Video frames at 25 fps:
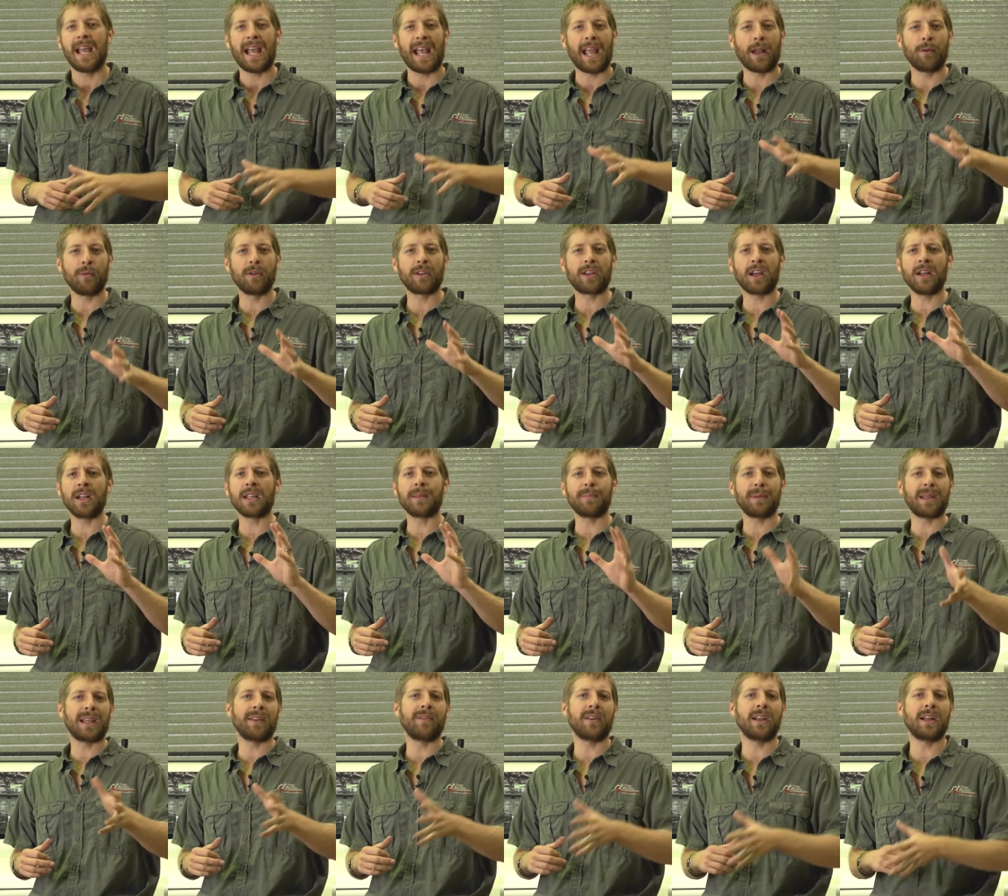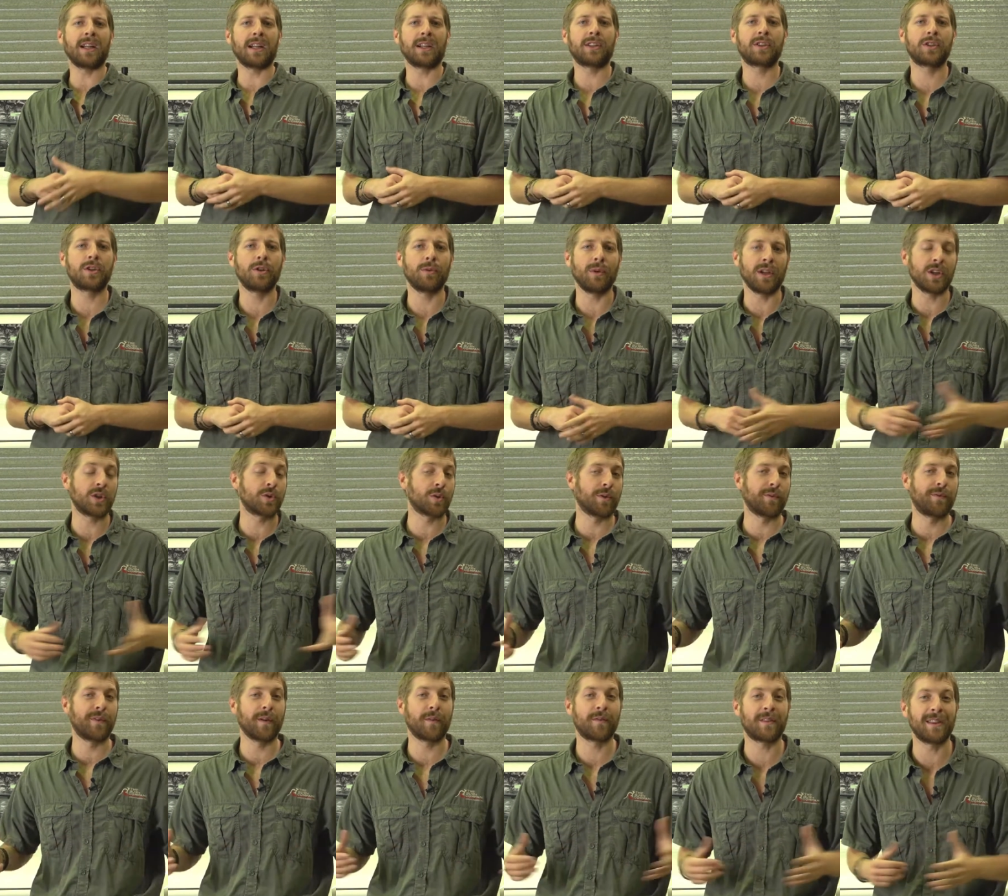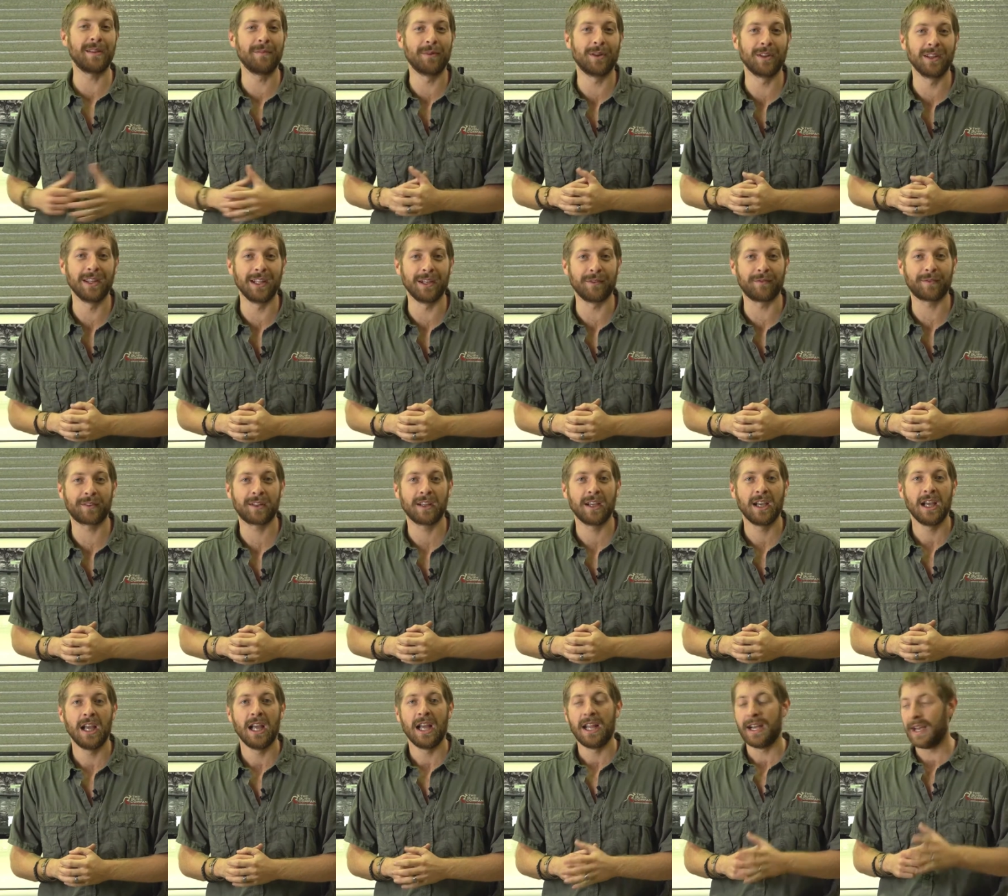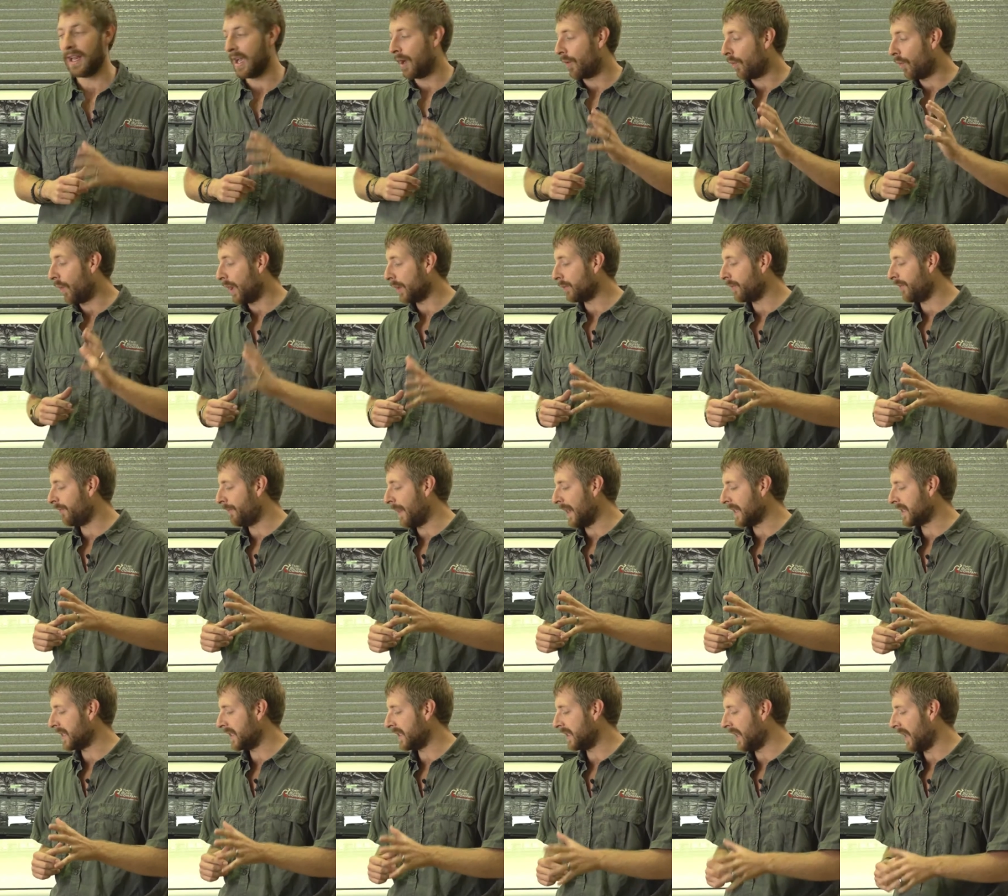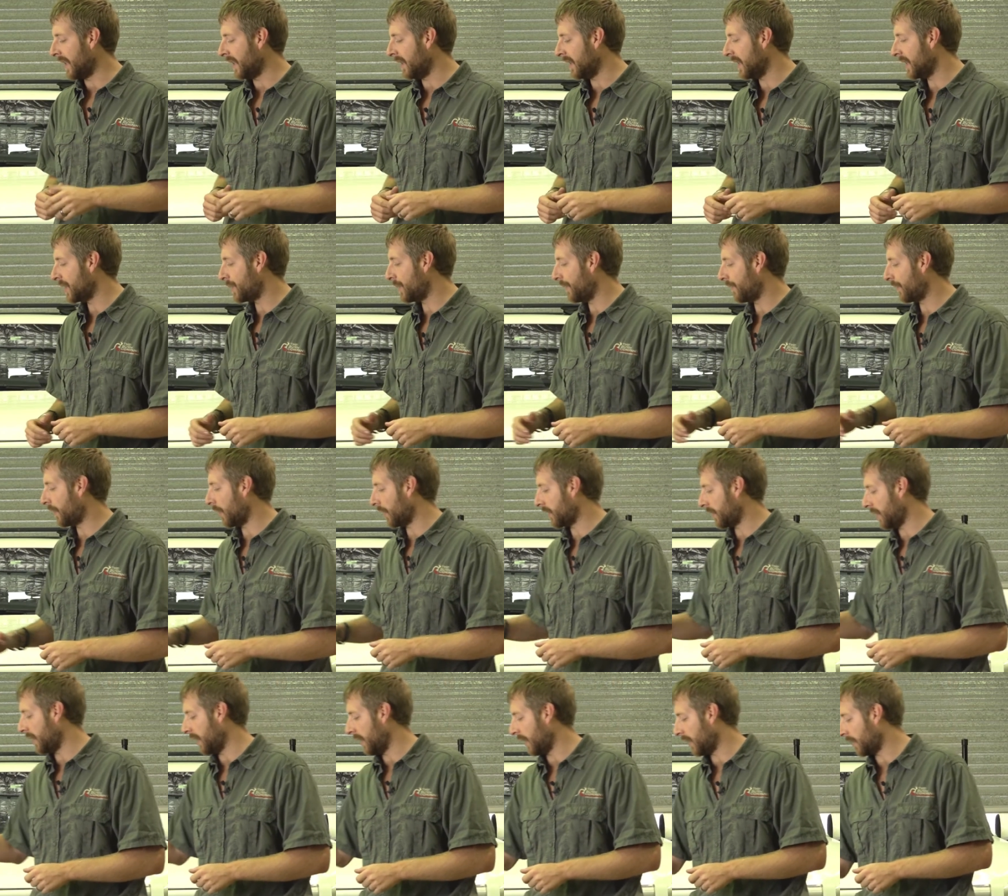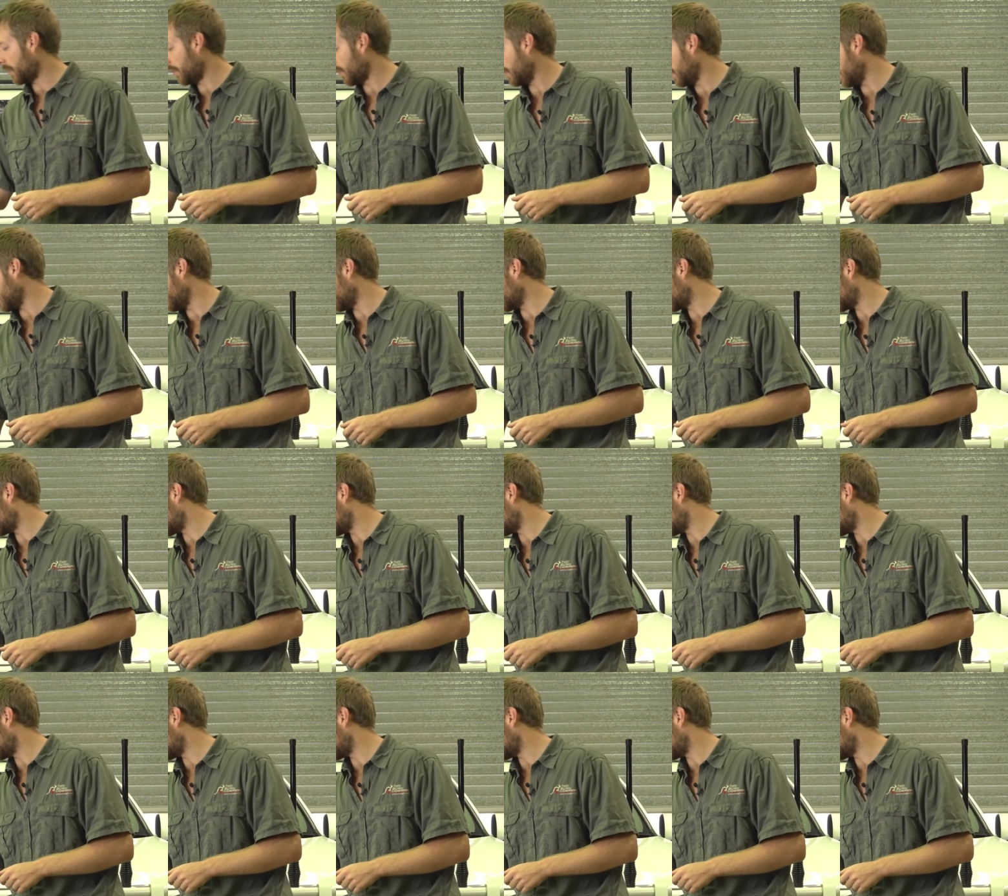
and we're going to be giving it a 2 inch or 50 mil lift. Now what we've basically done is we've got the coilover